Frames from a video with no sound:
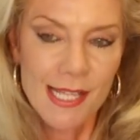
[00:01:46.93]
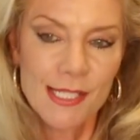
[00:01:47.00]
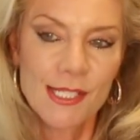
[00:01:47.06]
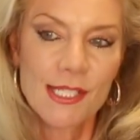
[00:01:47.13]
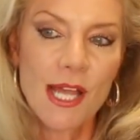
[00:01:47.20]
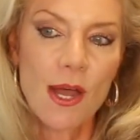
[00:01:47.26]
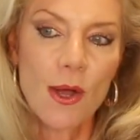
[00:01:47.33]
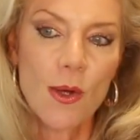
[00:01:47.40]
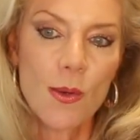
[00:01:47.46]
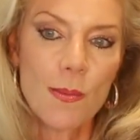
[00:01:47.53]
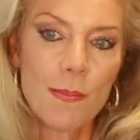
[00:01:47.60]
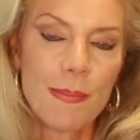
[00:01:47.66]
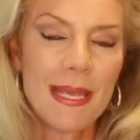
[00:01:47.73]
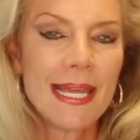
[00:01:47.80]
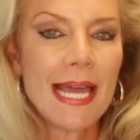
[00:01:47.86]

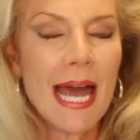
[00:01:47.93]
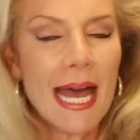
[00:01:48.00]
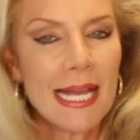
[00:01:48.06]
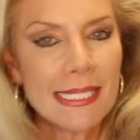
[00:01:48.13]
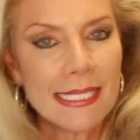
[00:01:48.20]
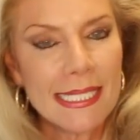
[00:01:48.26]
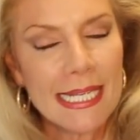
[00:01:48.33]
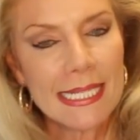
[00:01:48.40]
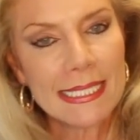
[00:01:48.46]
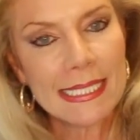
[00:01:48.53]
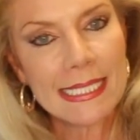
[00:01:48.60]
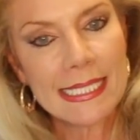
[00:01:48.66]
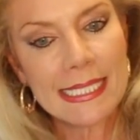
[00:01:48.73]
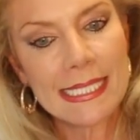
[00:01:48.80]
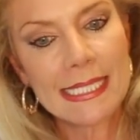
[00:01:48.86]
So because
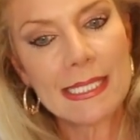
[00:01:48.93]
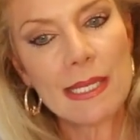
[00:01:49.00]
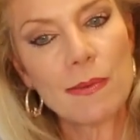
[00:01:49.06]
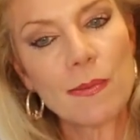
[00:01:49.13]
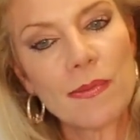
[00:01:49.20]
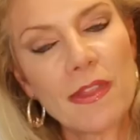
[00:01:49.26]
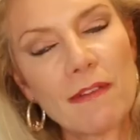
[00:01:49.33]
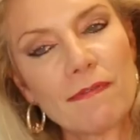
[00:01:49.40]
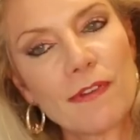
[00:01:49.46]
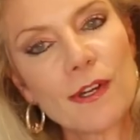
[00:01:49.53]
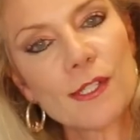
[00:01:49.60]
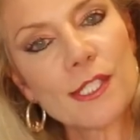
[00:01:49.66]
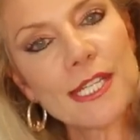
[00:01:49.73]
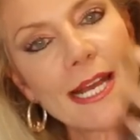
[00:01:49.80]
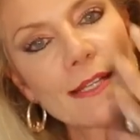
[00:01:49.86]
the
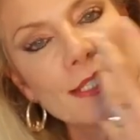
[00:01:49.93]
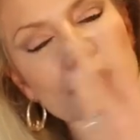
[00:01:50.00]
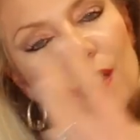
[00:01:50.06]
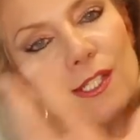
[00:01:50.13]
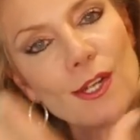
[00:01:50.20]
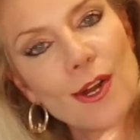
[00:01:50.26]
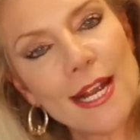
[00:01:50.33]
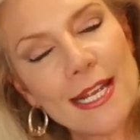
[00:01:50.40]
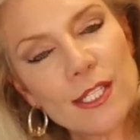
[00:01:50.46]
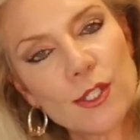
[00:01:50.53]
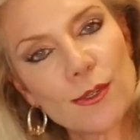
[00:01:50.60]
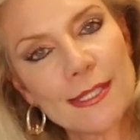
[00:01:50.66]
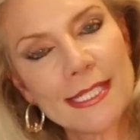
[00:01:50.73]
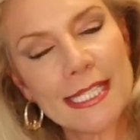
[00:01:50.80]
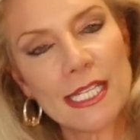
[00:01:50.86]
first house is our
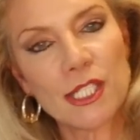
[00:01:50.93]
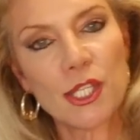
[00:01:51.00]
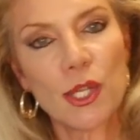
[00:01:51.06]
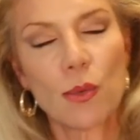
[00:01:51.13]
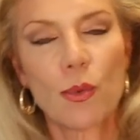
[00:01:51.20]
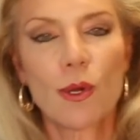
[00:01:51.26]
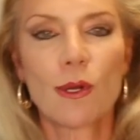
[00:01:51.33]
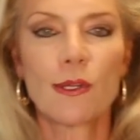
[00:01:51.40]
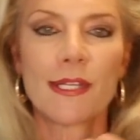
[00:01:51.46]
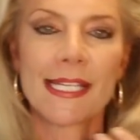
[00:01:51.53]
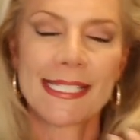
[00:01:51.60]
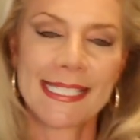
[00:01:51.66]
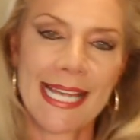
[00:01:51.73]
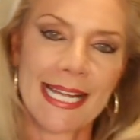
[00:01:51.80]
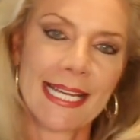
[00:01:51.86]
entrance into the world,
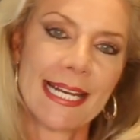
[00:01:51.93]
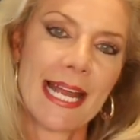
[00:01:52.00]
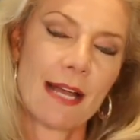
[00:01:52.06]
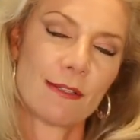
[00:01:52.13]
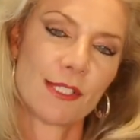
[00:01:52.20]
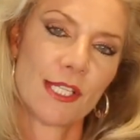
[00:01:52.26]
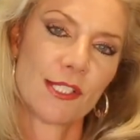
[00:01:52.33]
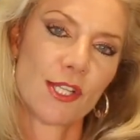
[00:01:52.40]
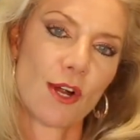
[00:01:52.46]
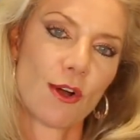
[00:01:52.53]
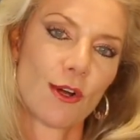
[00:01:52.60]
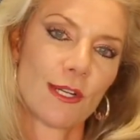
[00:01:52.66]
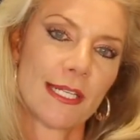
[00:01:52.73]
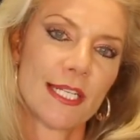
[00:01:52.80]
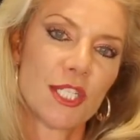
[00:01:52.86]
the second house is our
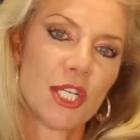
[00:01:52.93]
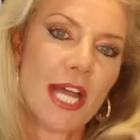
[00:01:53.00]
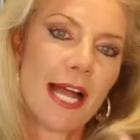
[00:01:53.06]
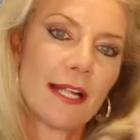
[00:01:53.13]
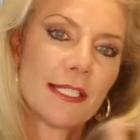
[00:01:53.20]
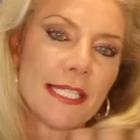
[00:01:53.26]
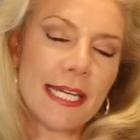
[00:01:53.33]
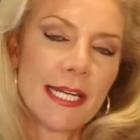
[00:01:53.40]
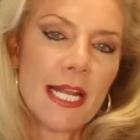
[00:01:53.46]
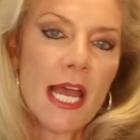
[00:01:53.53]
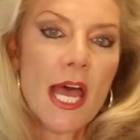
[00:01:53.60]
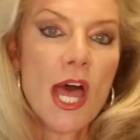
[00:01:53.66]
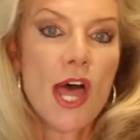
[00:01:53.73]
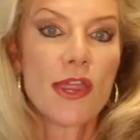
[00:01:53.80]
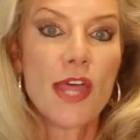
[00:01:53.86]
early childhood,
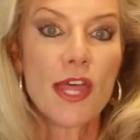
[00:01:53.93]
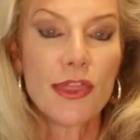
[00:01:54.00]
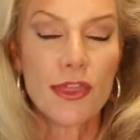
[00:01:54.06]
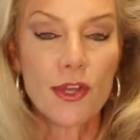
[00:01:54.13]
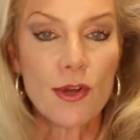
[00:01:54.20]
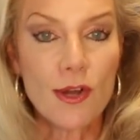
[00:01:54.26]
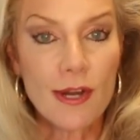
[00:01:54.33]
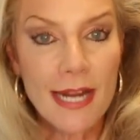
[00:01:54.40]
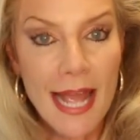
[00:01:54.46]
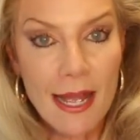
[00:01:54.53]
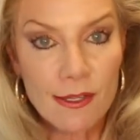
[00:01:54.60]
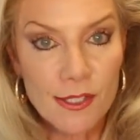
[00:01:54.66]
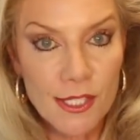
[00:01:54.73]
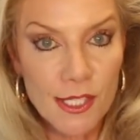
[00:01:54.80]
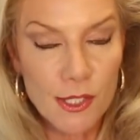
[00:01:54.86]
the third
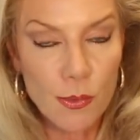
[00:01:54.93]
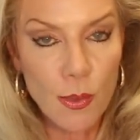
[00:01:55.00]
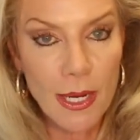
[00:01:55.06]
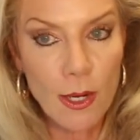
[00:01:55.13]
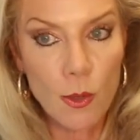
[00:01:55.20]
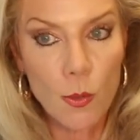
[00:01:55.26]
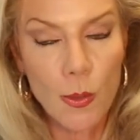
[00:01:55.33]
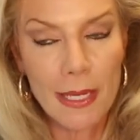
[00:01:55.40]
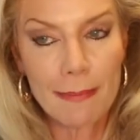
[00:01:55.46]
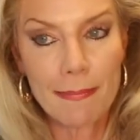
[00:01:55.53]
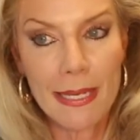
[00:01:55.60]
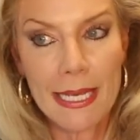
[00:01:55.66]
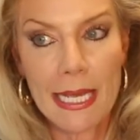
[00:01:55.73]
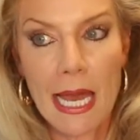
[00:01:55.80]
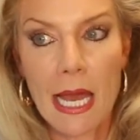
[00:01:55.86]
house is where we
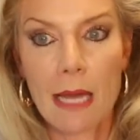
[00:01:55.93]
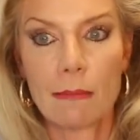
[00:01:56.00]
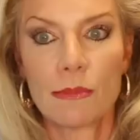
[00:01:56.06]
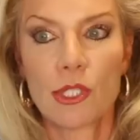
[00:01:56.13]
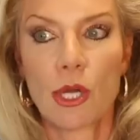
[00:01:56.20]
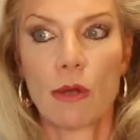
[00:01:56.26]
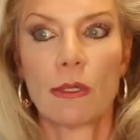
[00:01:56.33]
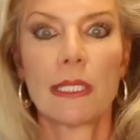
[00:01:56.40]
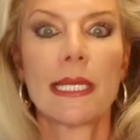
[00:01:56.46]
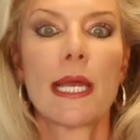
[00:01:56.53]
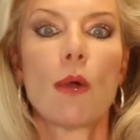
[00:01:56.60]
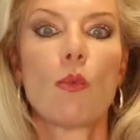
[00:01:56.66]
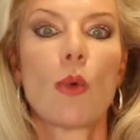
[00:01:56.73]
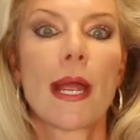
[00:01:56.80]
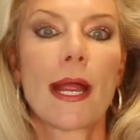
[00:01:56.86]
become totally
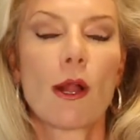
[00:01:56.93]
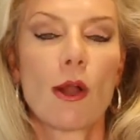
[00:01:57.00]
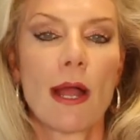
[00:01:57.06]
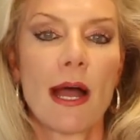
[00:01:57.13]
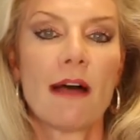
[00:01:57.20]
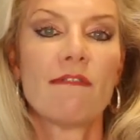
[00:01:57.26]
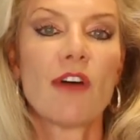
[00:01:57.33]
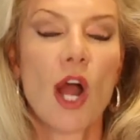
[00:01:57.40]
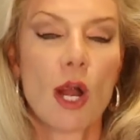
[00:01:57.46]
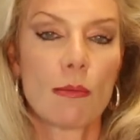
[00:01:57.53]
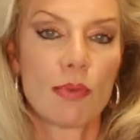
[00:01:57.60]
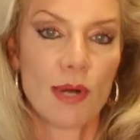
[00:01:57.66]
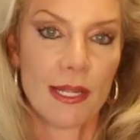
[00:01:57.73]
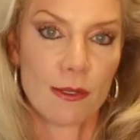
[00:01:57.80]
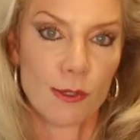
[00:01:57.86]
aware of our
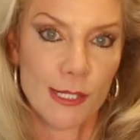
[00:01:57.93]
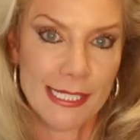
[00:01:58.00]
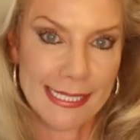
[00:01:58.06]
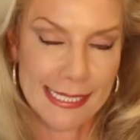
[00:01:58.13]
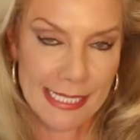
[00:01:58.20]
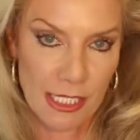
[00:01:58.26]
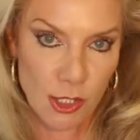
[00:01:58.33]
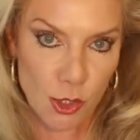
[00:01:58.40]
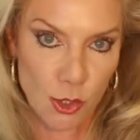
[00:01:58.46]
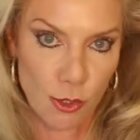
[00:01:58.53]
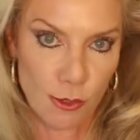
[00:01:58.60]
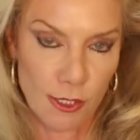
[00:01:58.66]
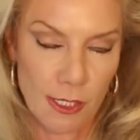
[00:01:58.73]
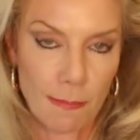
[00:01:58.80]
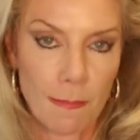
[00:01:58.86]
brothers and
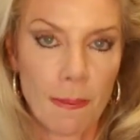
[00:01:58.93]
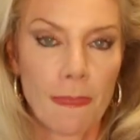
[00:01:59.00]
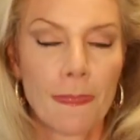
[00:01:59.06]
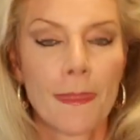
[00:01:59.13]
sisters.